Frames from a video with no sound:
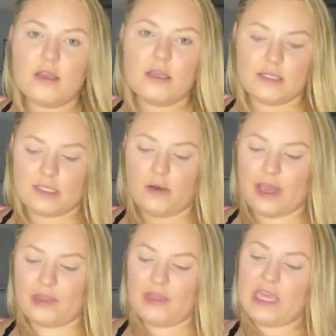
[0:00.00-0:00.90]
So I
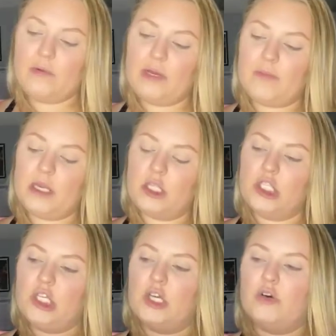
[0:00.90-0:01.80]
think what I'm going to
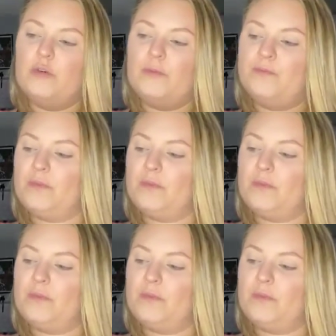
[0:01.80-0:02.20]
do